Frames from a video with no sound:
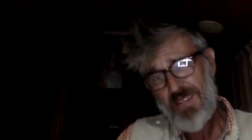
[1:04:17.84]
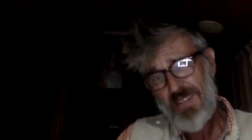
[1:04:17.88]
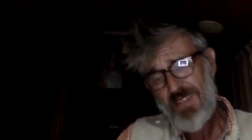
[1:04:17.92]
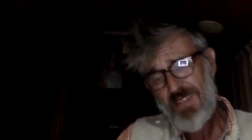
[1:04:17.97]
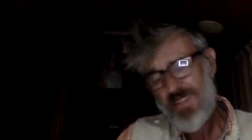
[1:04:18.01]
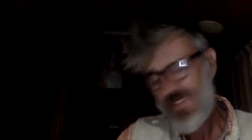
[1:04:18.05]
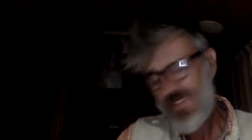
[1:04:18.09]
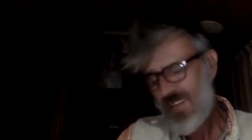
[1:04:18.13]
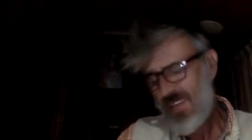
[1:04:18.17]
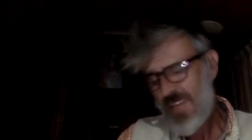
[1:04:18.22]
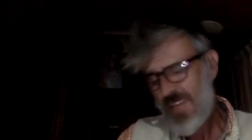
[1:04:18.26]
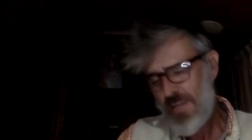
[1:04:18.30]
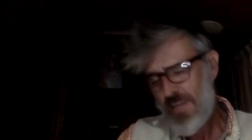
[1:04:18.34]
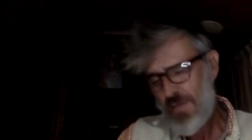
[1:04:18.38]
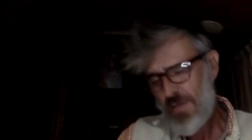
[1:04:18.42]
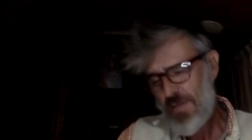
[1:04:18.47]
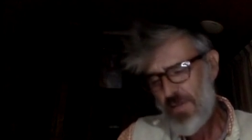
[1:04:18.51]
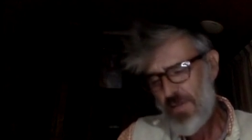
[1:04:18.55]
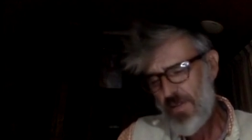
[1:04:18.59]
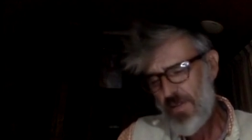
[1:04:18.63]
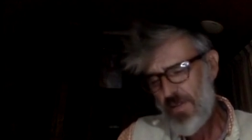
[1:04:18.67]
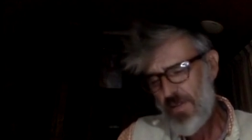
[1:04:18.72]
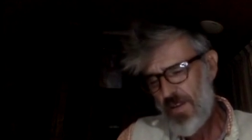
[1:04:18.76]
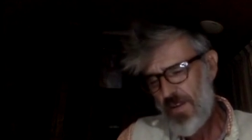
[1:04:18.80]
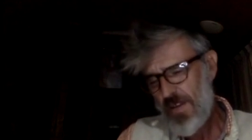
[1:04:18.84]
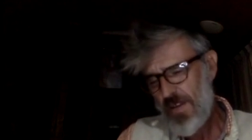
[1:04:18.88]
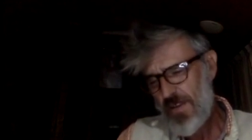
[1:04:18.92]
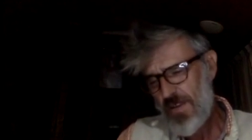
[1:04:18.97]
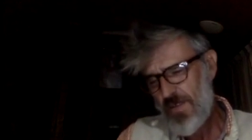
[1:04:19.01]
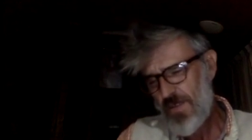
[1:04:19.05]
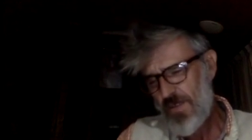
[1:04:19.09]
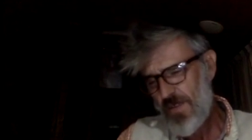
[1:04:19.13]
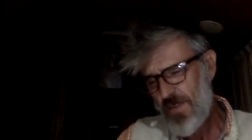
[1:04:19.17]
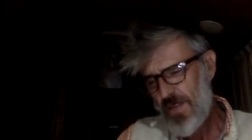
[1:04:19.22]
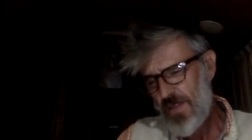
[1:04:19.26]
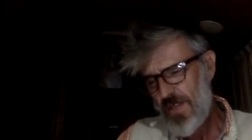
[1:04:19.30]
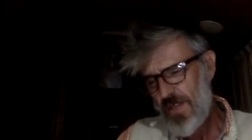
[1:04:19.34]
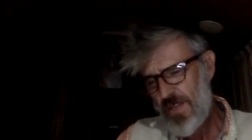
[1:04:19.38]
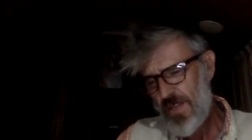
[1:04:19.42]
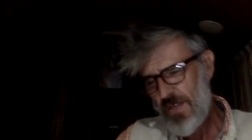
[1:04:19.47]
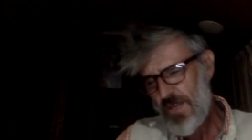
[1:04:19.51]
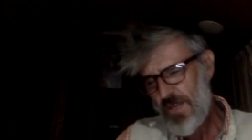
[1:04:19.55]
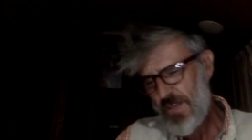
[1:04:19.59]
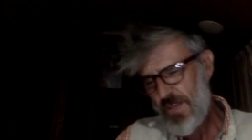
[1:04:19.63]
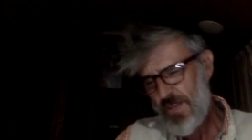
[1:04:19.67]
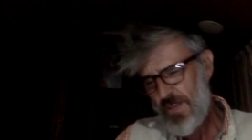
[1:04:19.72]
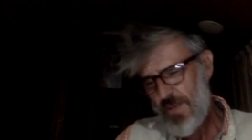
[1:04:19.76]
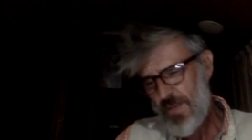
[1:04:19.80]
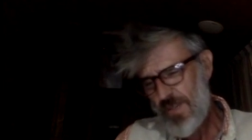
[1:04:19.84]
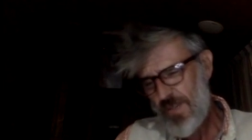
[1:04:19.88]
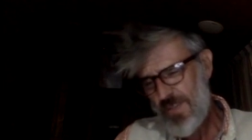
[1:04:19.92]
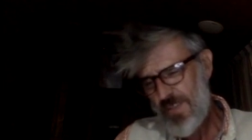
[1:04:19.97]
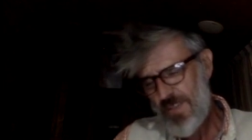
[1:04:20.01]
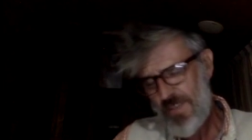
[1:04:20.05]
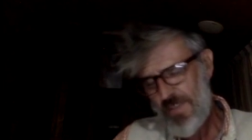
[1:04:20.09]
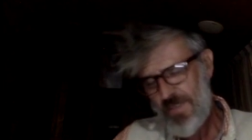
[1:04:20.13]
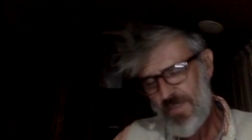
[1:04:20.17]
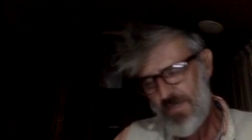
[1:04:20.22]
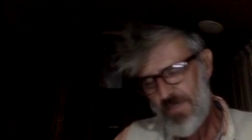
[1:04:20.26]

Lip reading: the table of life. Which means that